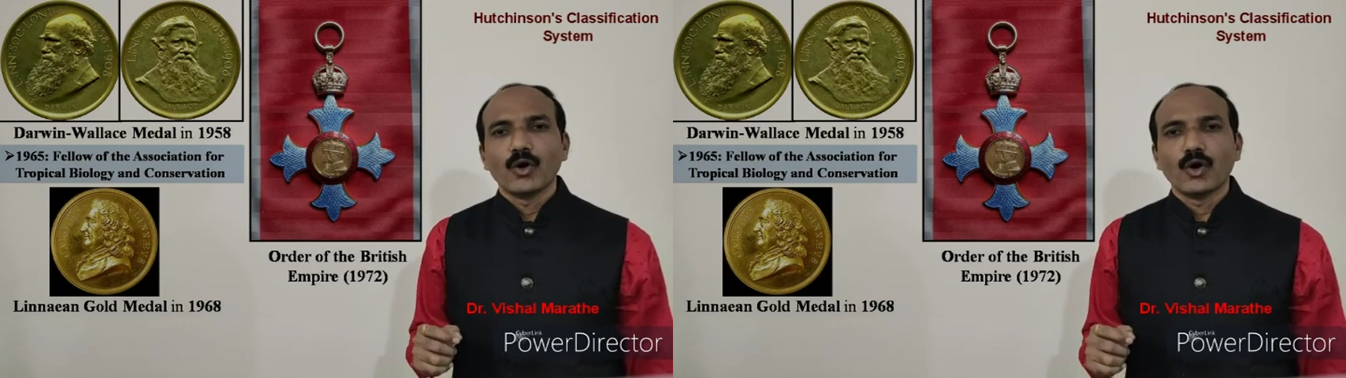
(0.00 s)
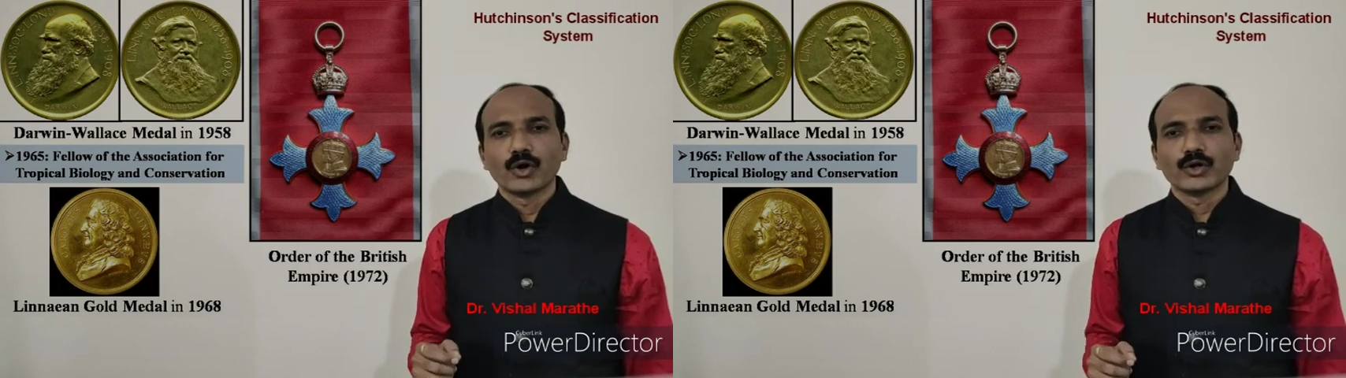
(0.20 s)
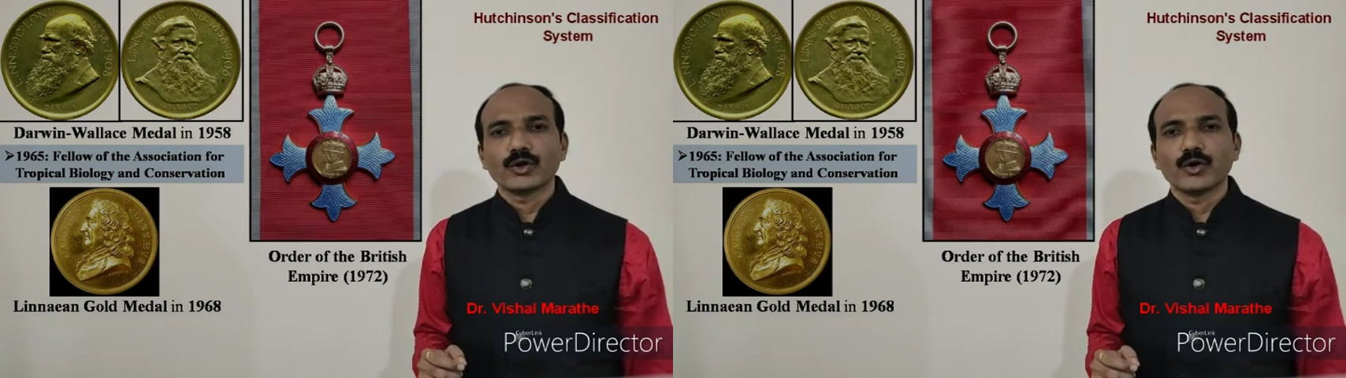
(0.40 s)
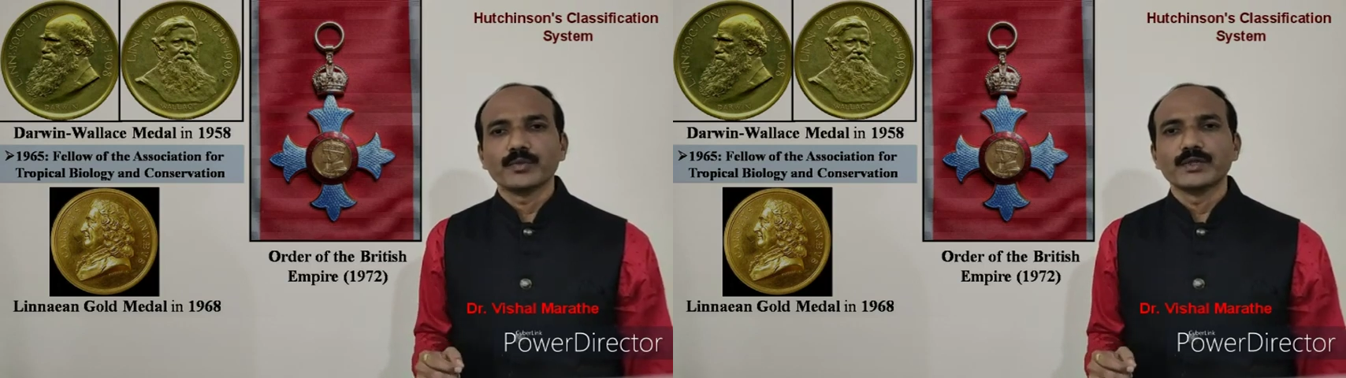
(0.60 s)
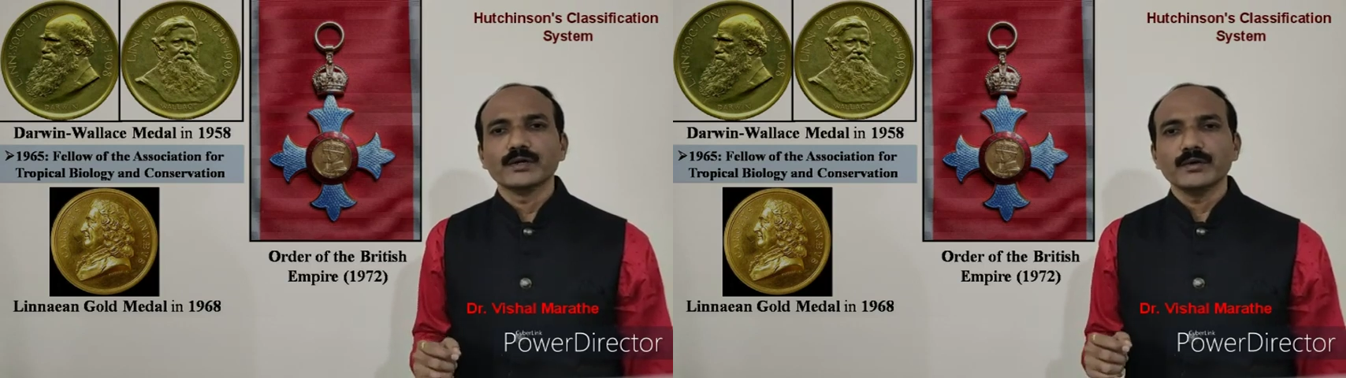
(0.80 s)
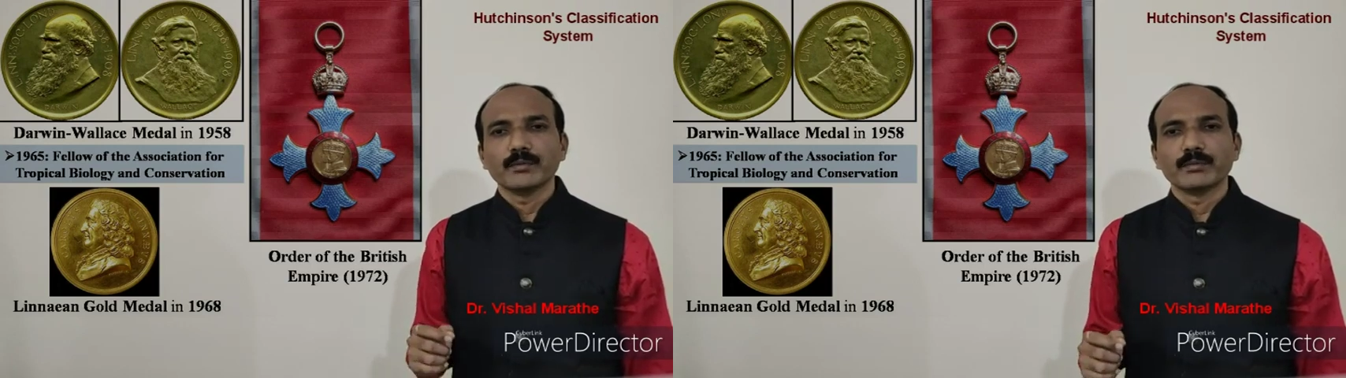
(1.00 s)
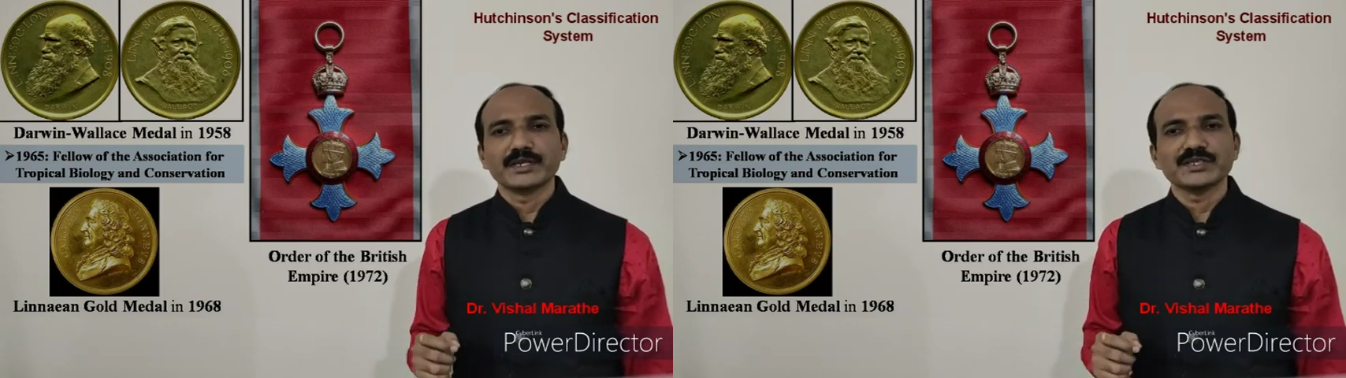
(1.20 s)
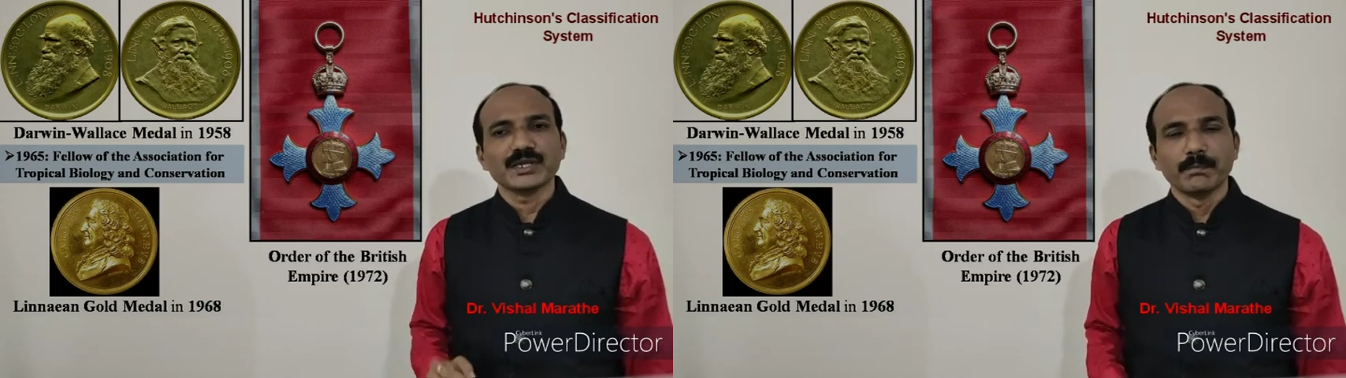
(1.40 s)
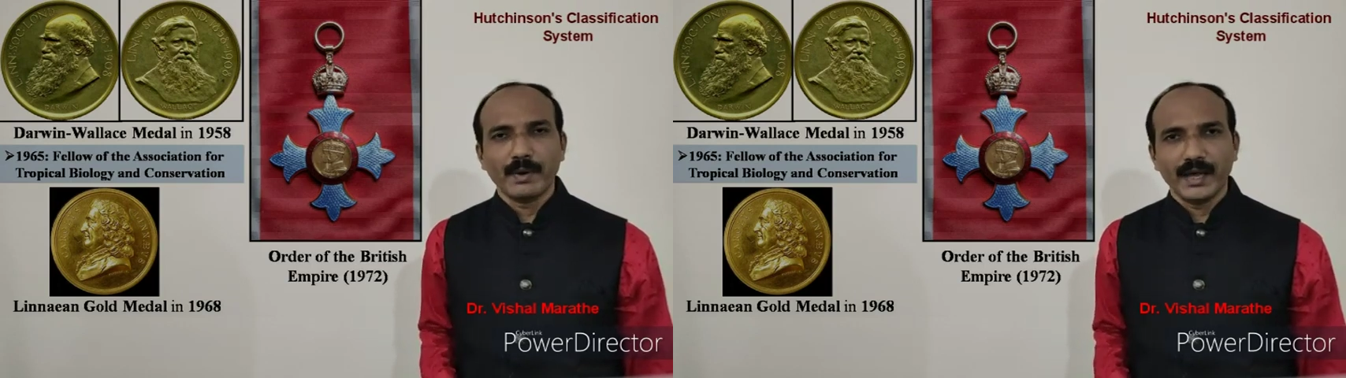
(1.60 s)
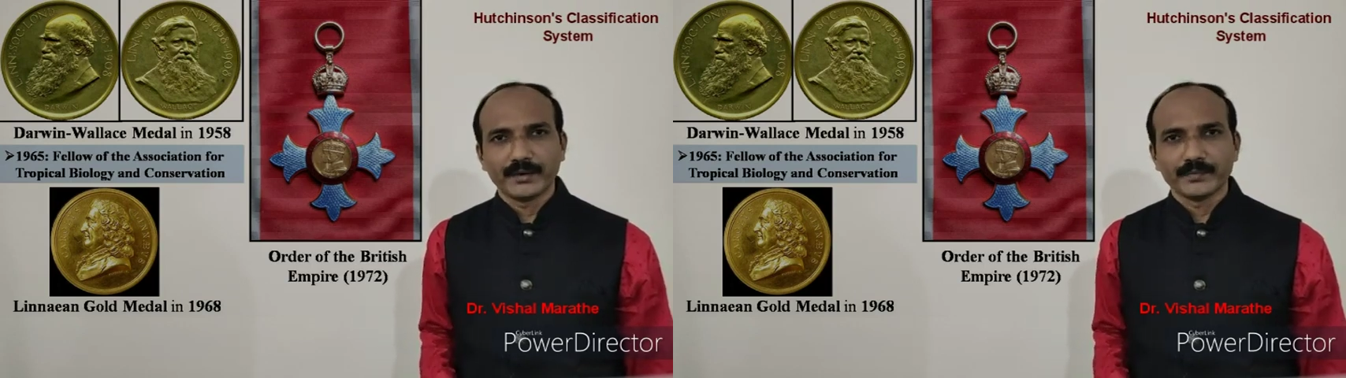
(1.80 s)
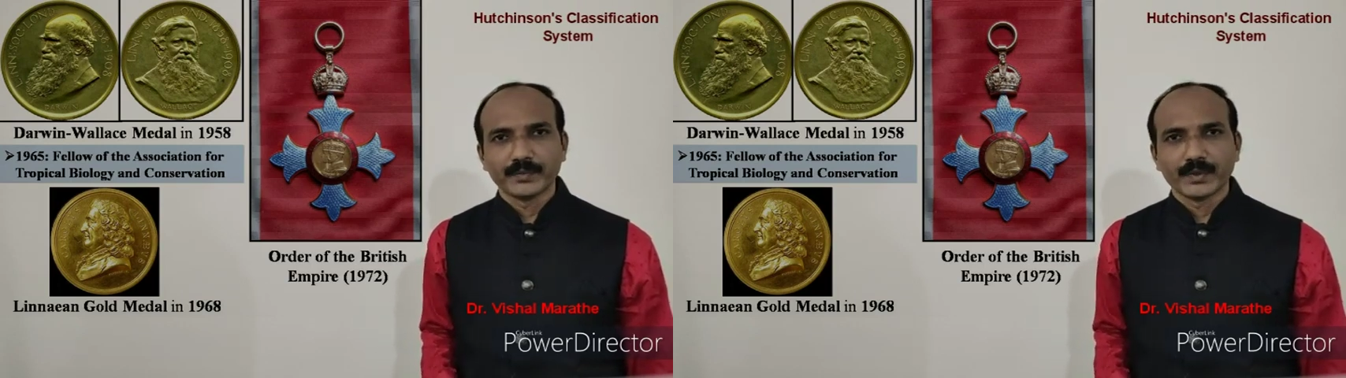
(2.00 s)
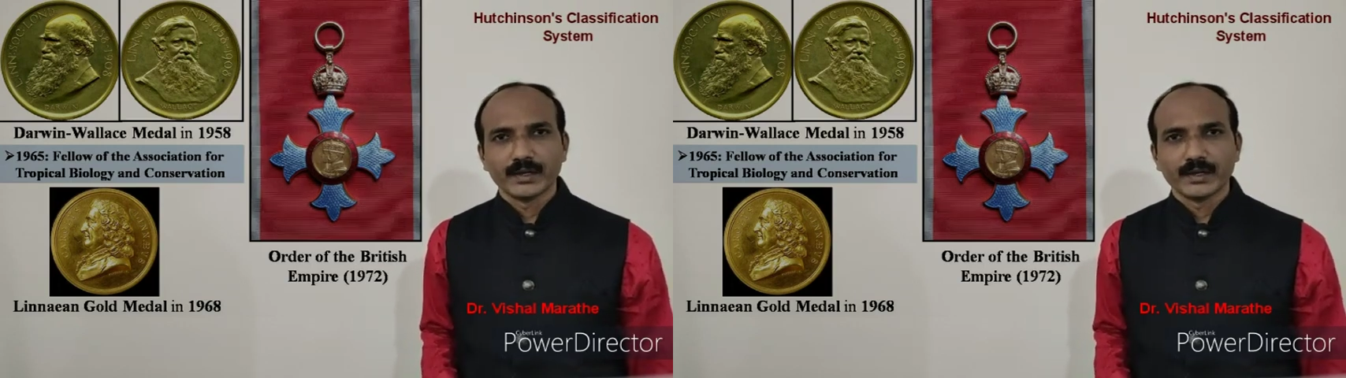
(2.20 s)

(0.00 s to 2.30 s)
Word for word: Order of the British Empire,